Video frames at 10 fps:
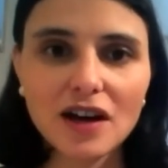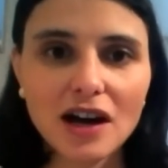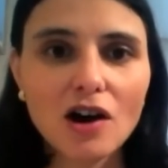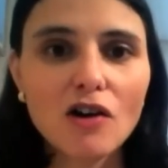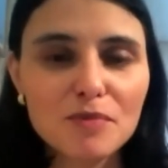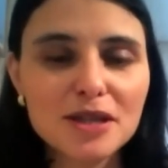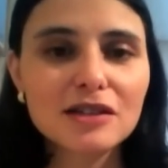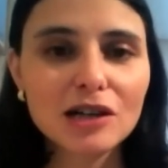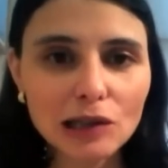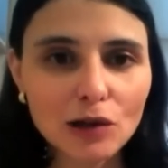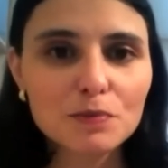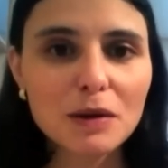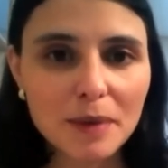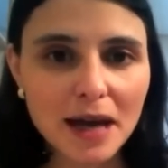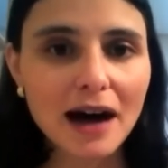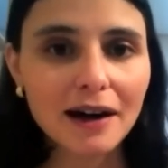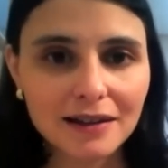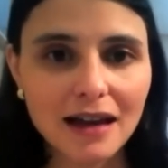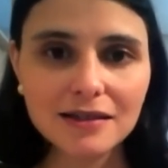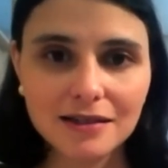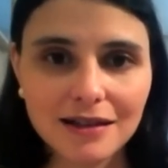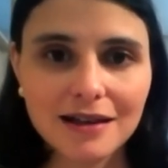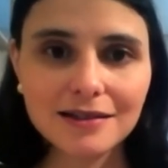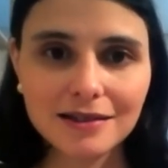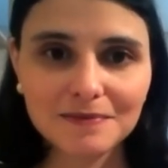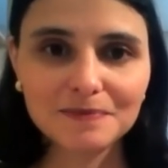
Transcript: uh, of Mr. Claude Bébéar, yes. Mm.